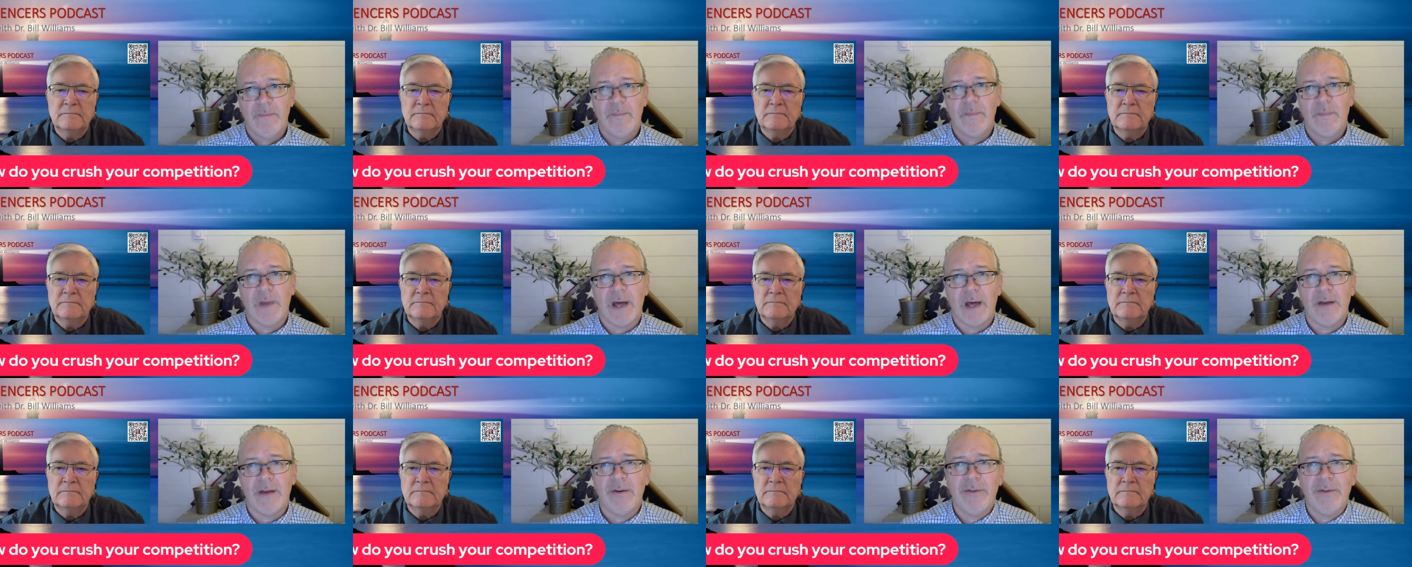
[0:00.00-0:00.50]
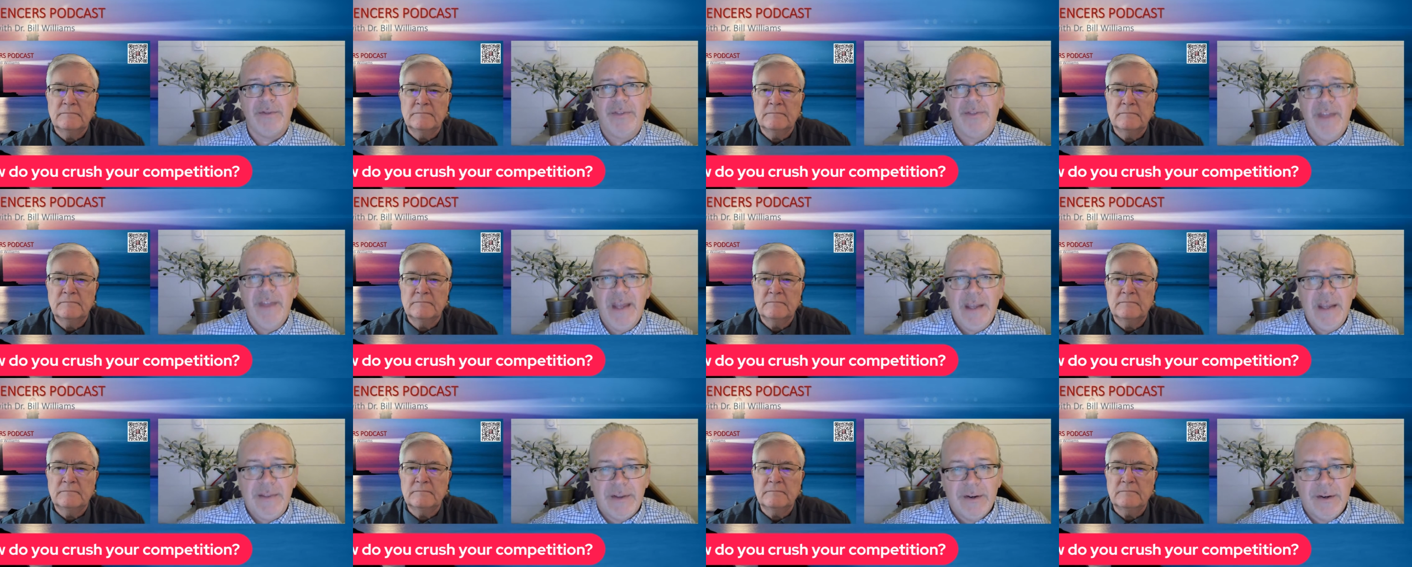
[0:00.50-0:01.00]
Speaker 1: I don't
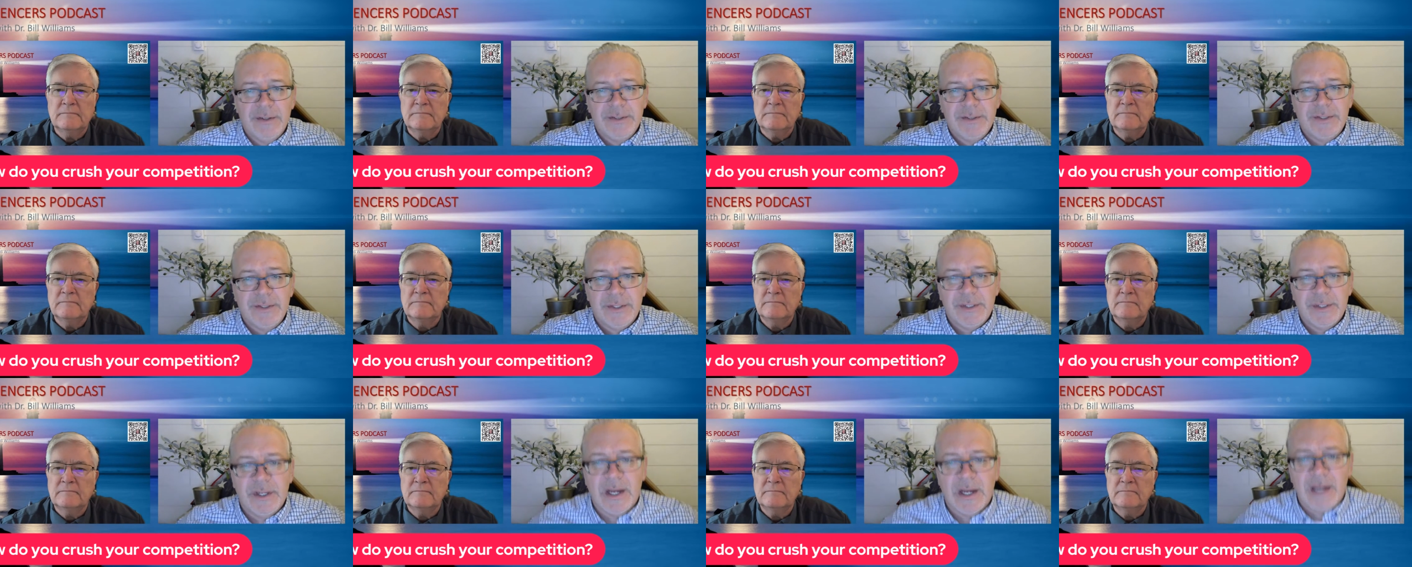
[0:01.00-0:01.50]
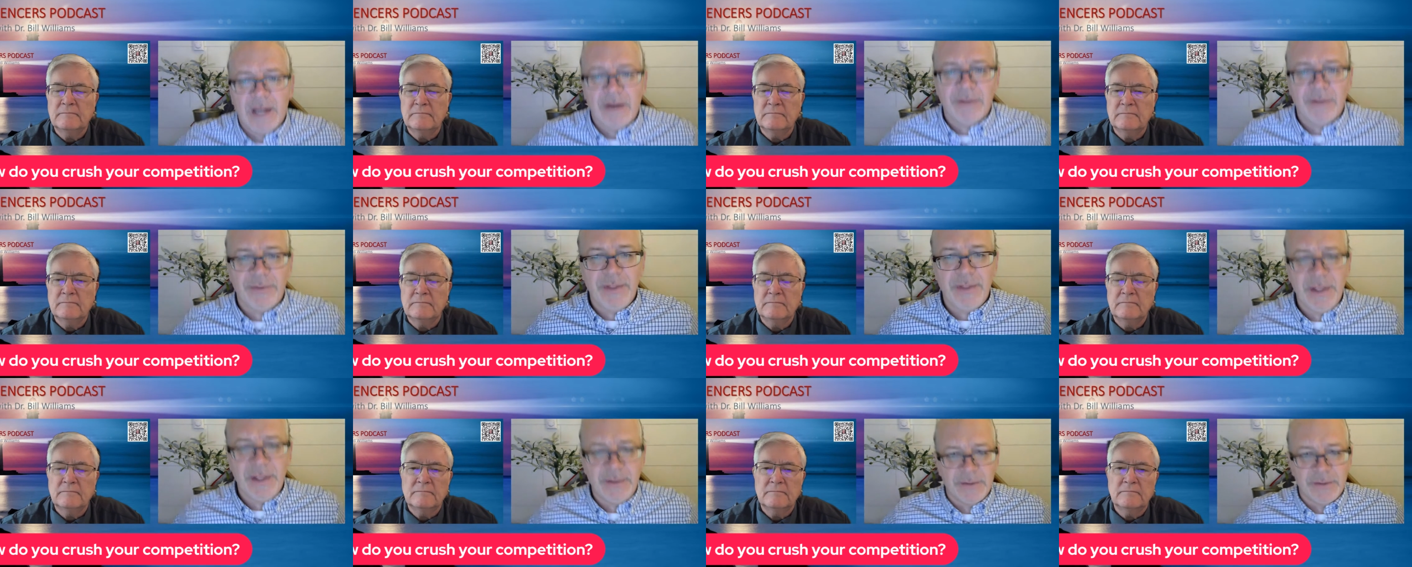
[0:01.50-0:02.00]
think there's I
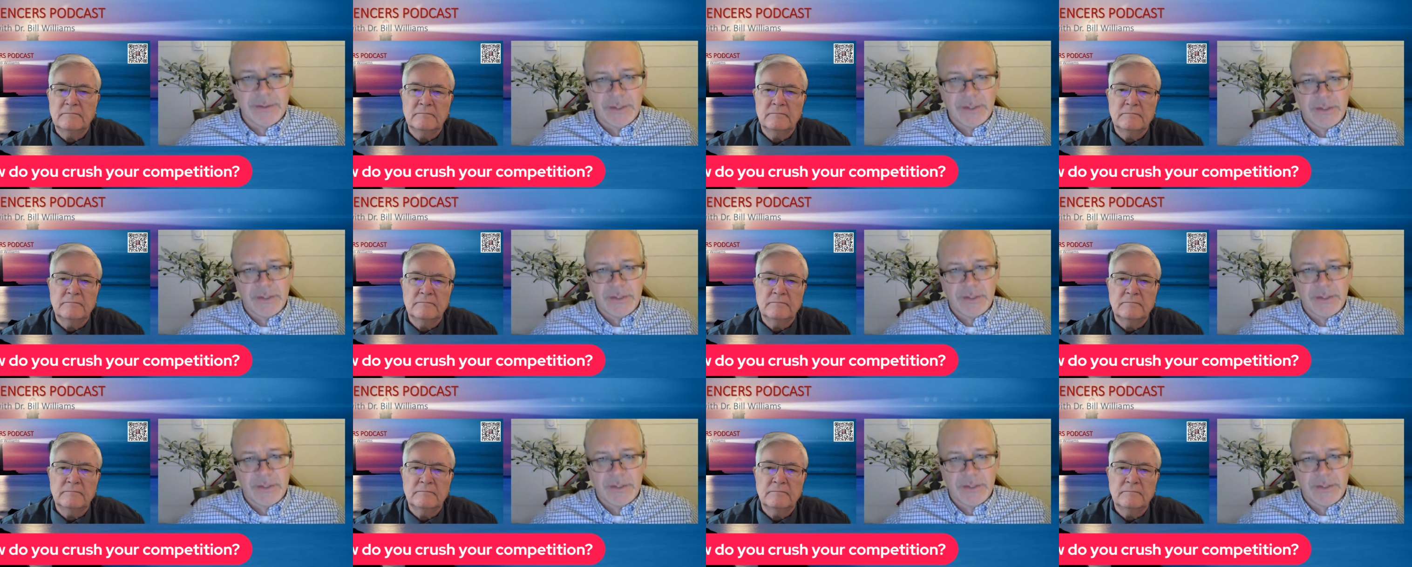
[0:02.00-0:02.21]
don't think there's a